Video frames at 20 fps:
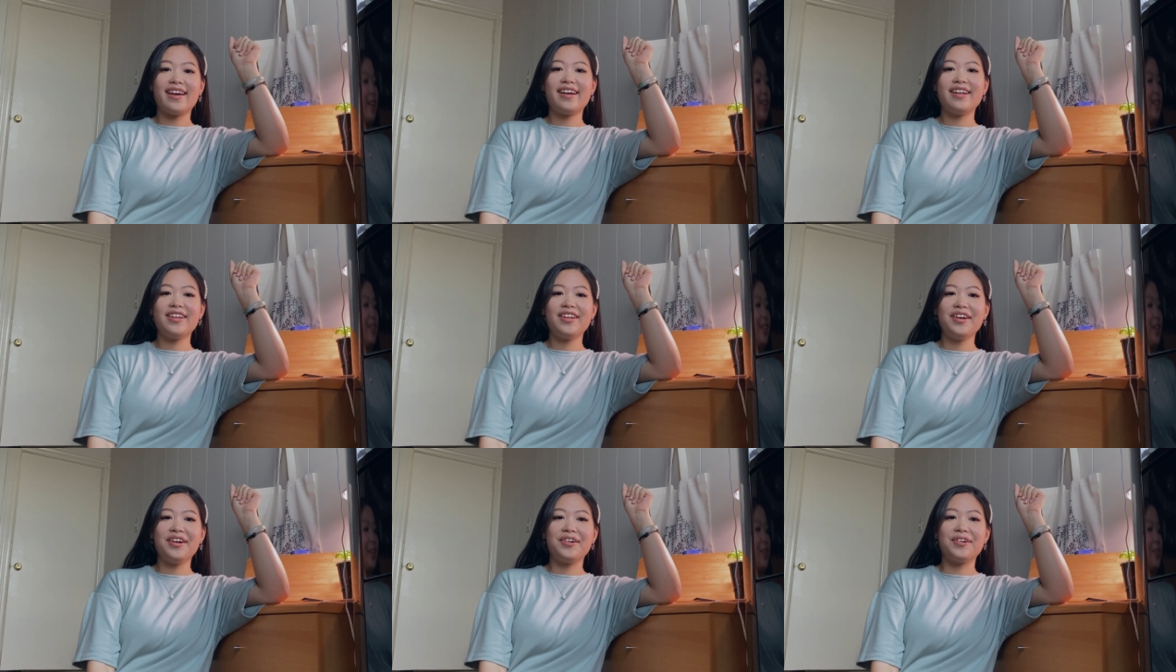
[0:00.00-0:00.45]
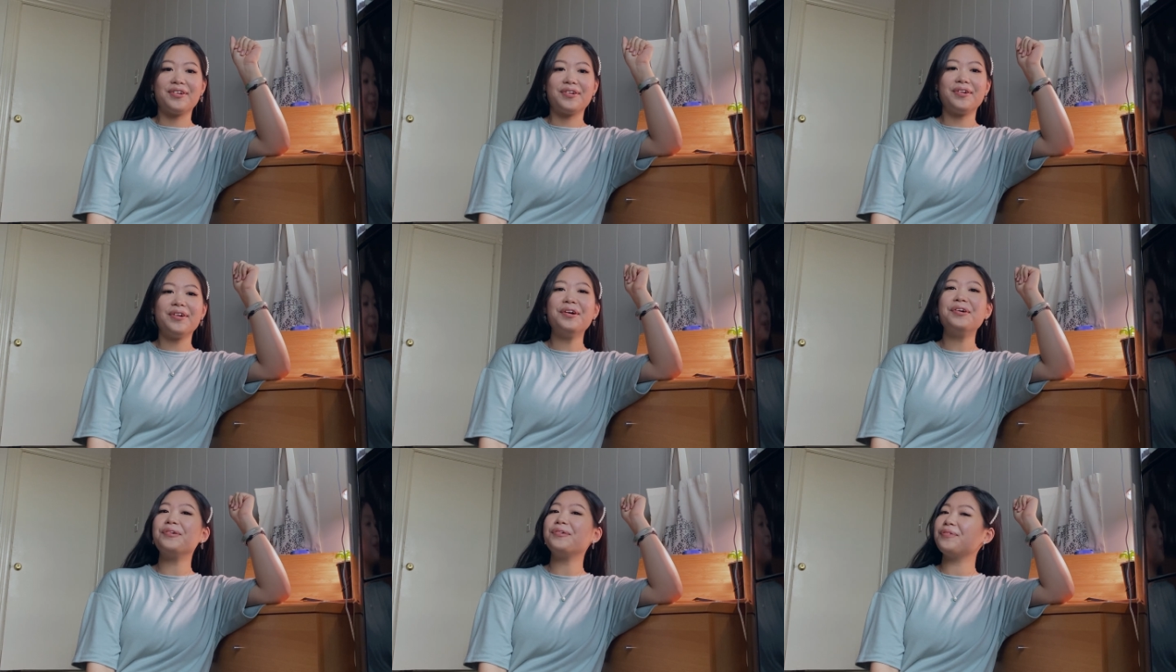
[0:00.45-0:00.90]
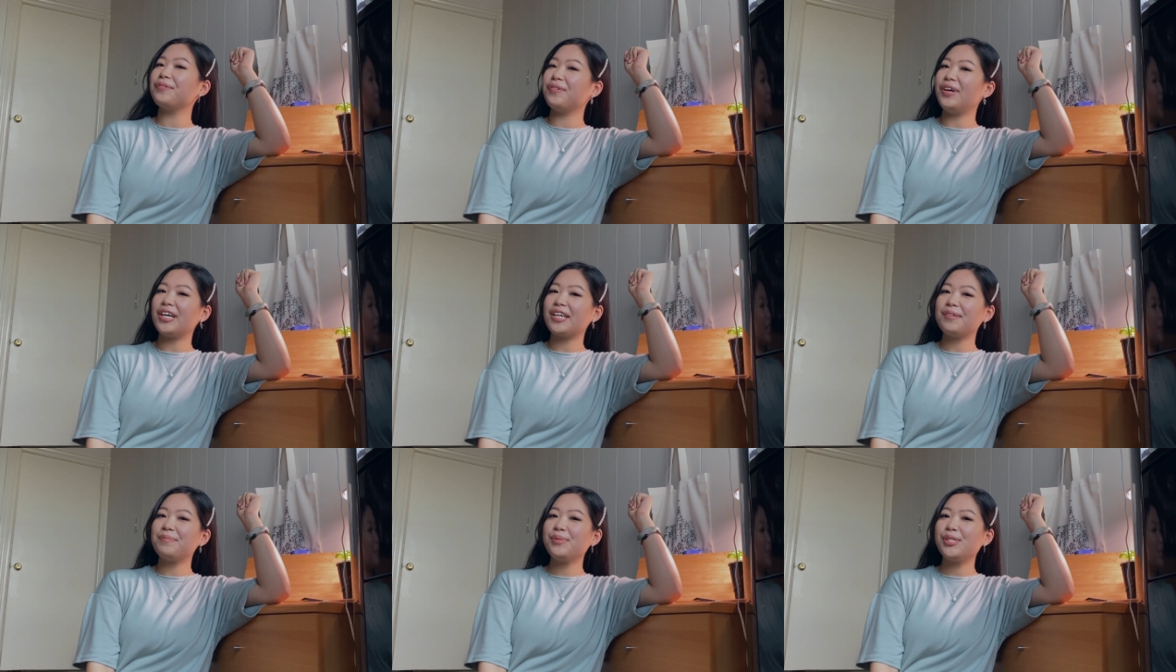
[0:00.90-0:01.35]
hello!
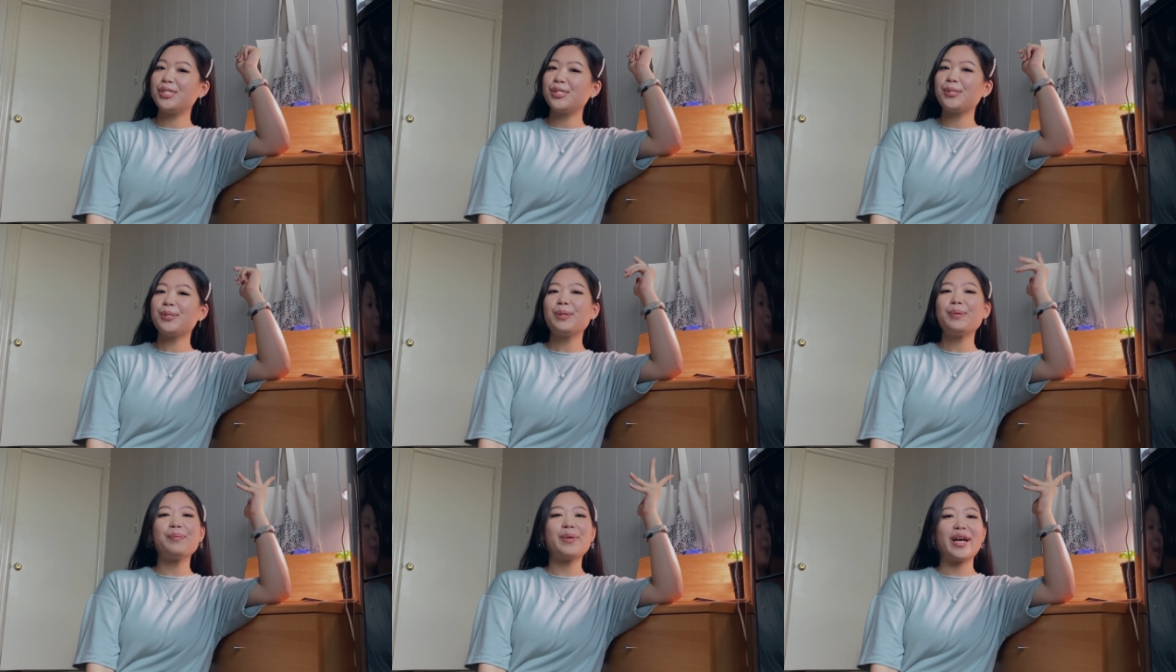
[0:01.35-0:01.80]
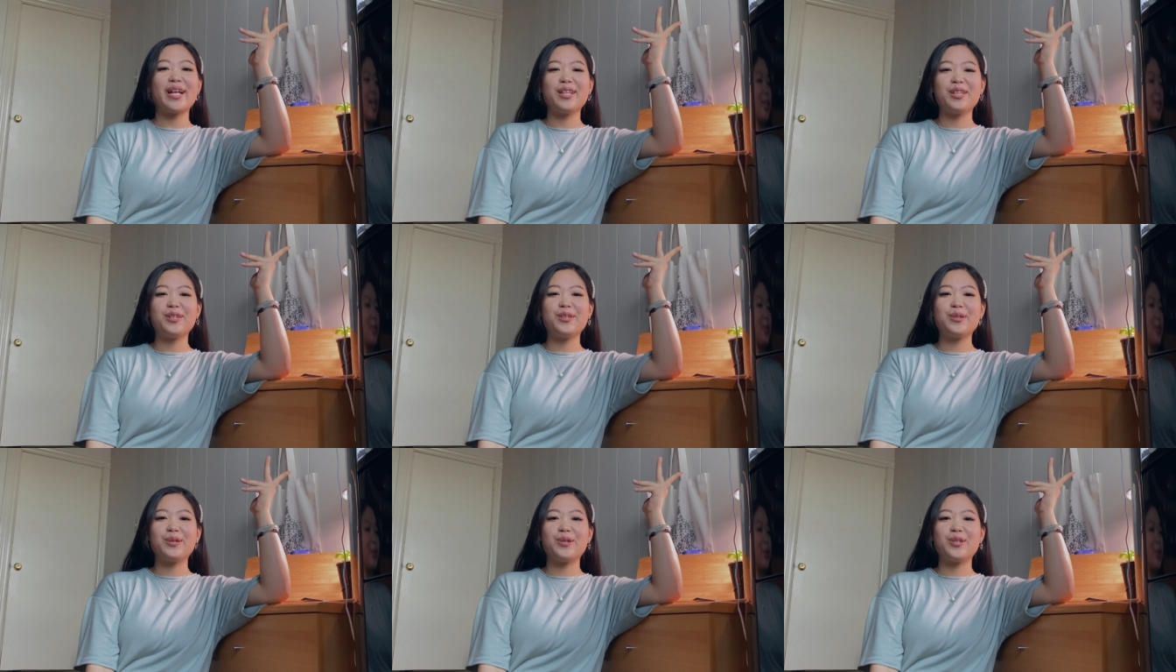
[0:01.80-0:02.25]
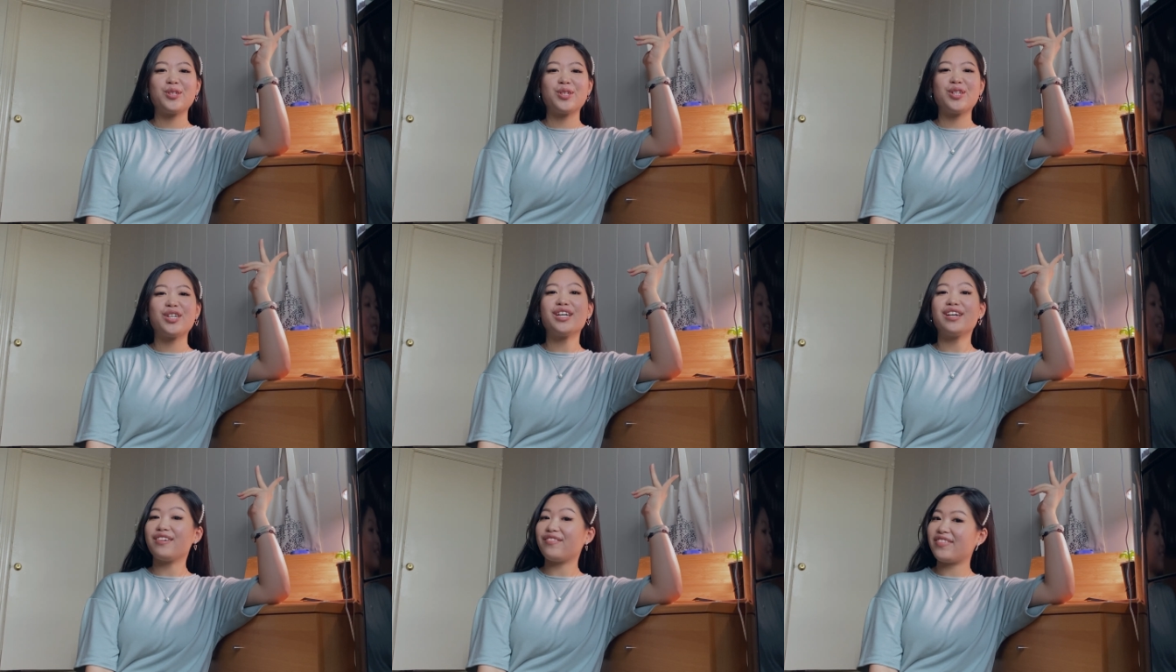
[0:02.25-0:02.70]
Welcome to my little
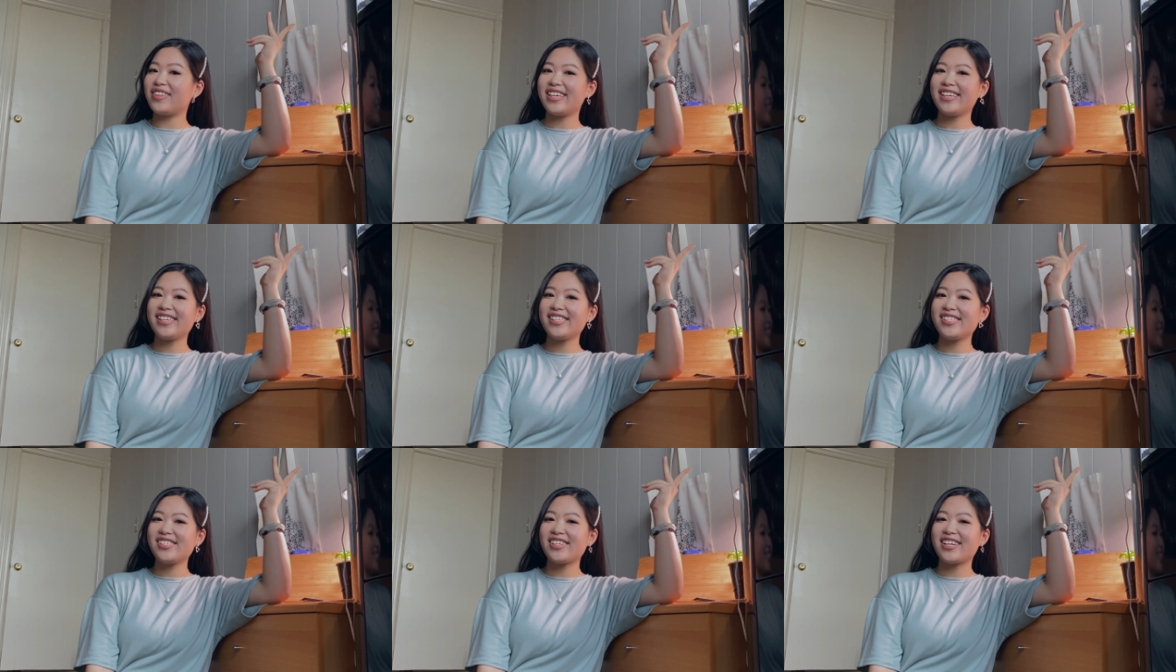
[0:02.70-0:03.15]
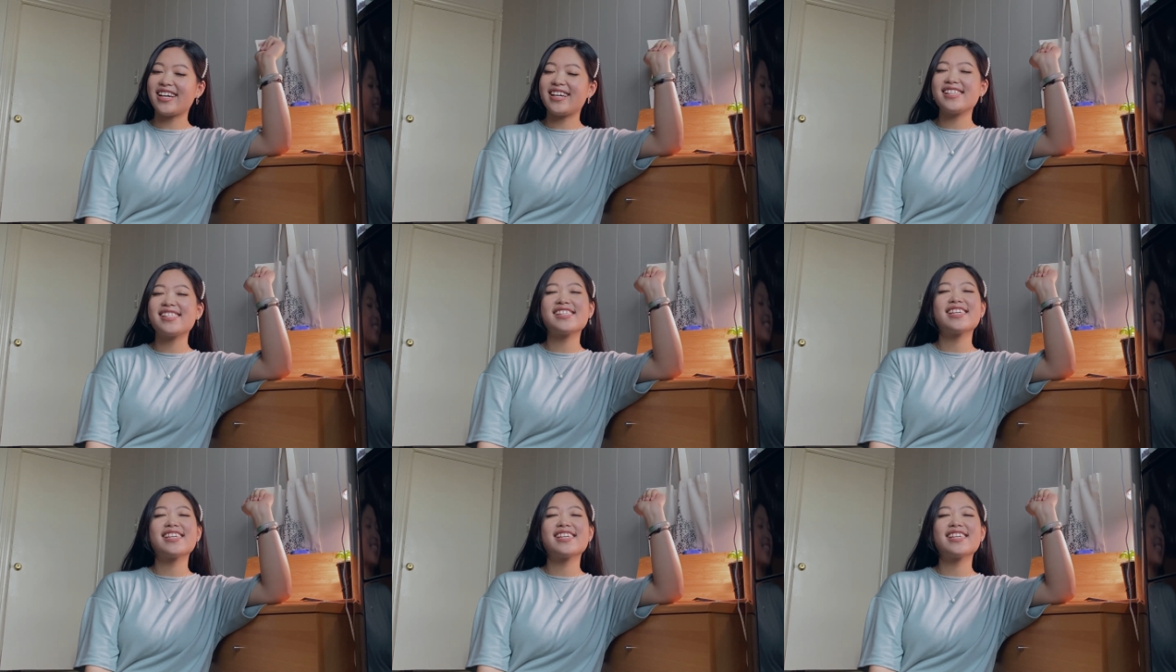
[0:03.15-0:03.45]
corner of the internet.